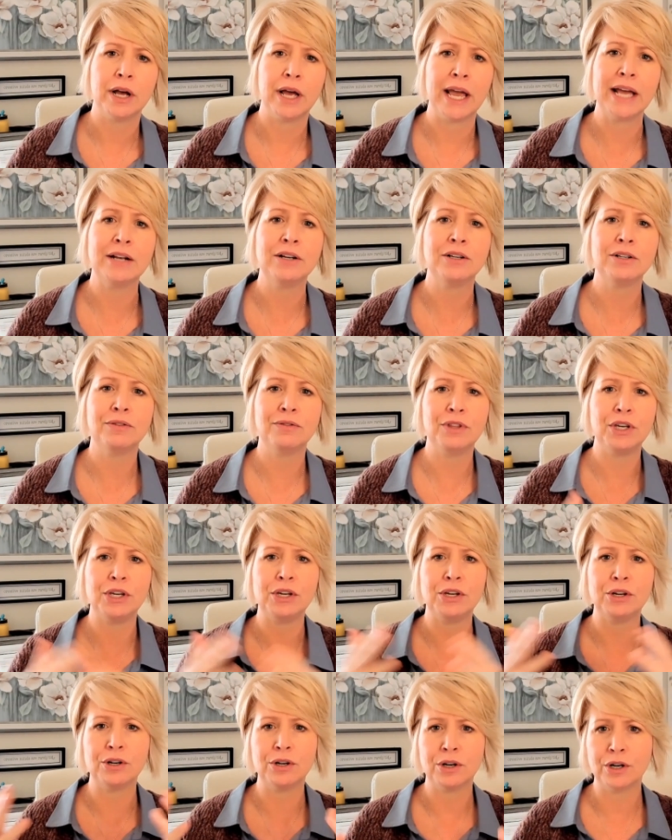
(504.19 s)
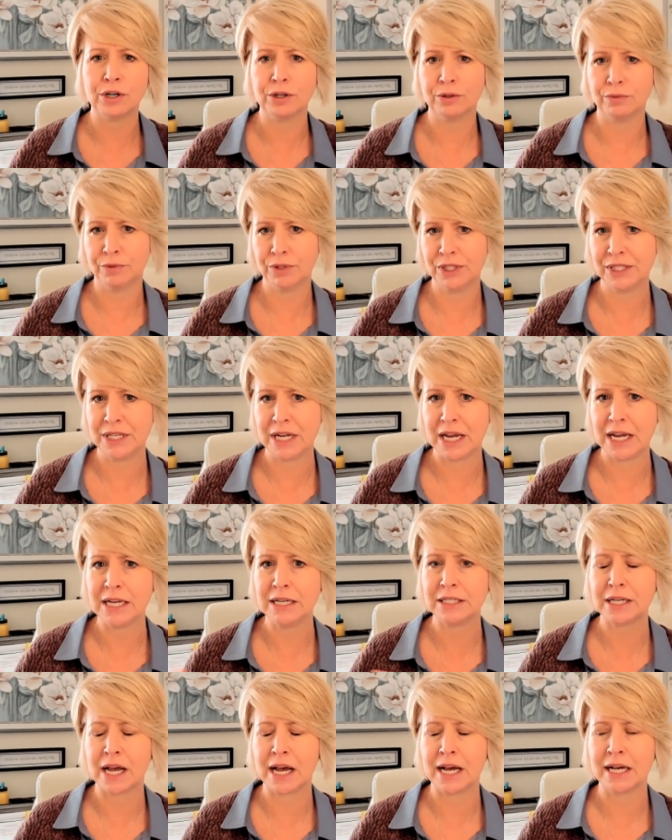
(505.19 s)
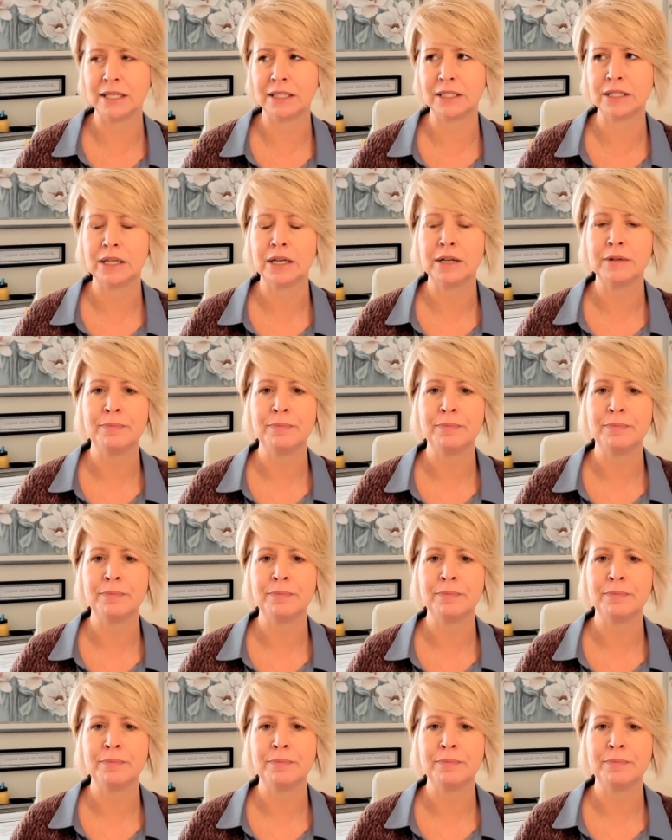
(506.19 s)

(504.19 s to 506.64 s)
end of the year state test.